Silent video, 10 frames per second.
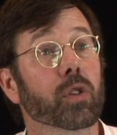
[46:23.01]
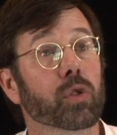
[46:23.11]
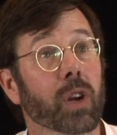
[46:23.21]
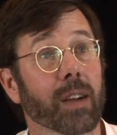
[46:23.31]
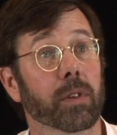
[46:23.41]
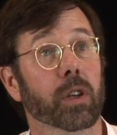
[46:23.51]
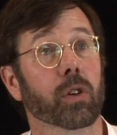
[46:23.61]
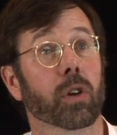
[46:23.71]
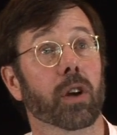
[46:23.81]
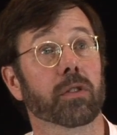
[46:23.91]
travel
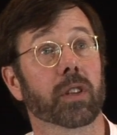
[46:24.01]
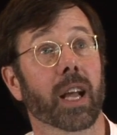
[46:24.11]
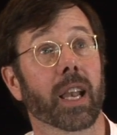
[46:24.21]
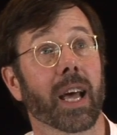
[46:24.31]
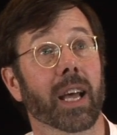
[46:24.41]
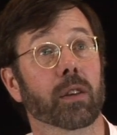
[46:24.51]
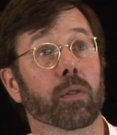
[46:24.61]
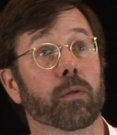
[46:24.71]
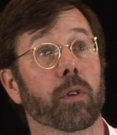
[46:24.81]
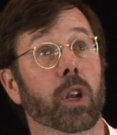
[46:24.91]
across their land
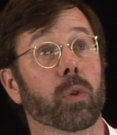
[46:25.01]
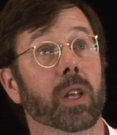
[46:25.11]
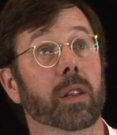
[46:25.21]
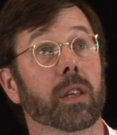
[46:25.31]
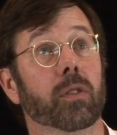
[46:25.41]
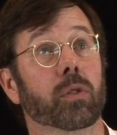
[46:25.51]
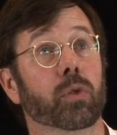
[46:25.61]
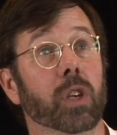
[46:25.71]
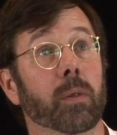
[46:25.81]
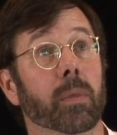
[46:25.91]
following these
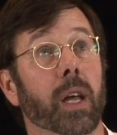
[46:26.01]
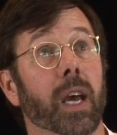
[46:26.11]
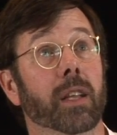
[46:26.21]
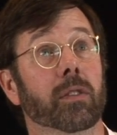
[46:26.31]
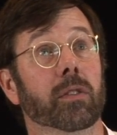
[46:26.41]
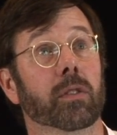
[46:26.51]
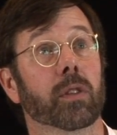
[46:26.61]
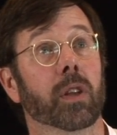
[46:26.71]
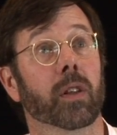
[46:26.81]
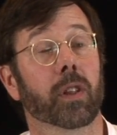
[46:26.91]
dream lines
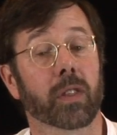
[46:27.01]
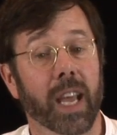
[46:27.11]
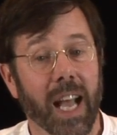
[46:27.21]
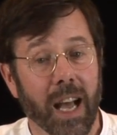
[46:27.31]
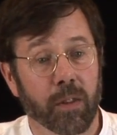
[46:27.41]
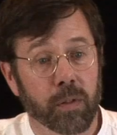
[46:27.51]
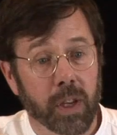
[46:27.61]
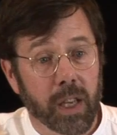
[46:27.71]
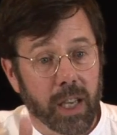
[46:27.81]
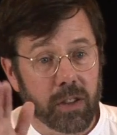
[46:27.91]
that they have
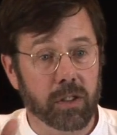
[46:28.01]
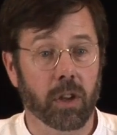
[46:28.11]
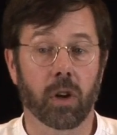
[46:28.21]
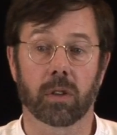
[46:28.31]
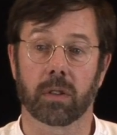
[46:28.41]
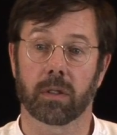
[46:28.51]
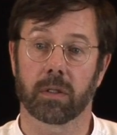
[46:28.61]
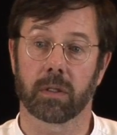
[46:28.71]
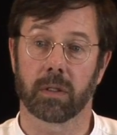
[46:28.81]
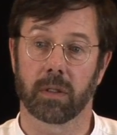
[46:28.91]
in songs,